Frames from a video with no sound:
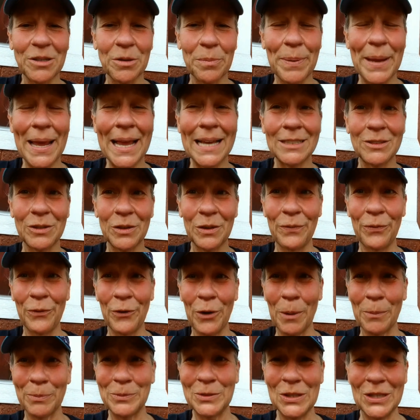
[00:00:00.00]
your pantry
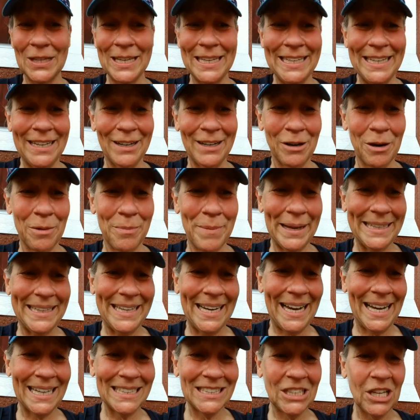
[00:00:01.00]
for up to a year. Oh, my
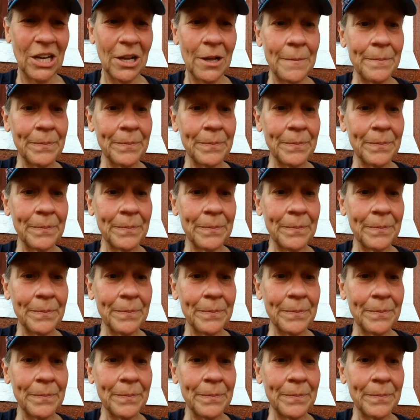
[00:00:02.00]
gosh.